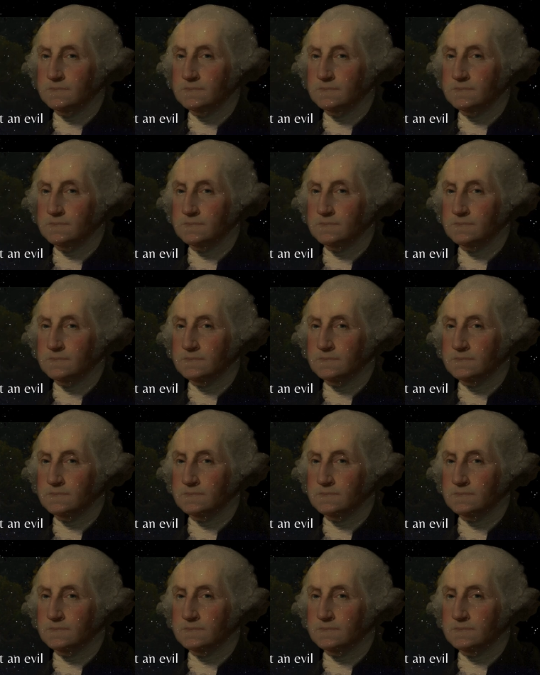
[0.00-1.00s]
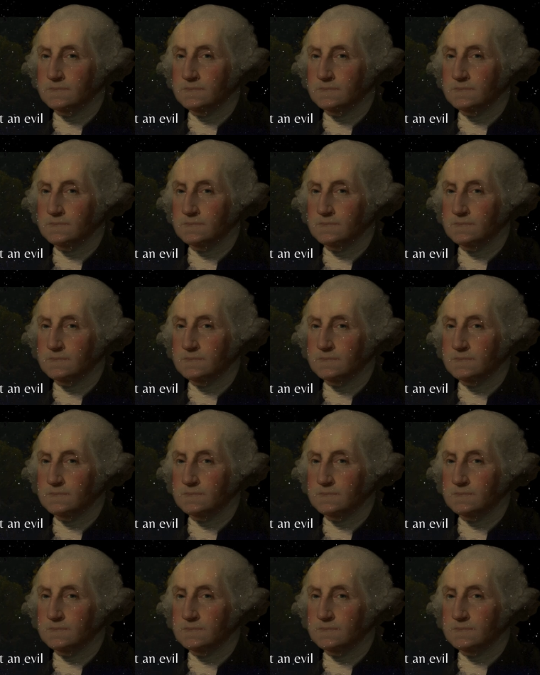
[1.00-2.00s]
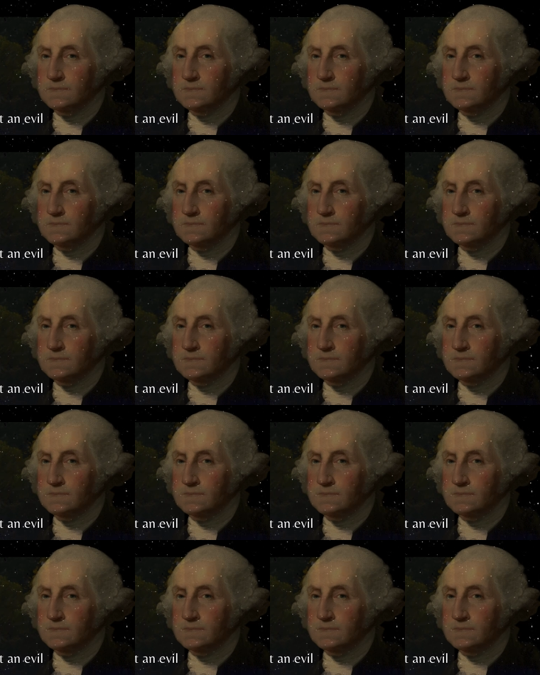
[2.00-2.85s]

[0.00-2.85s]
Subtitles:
(no one is talking)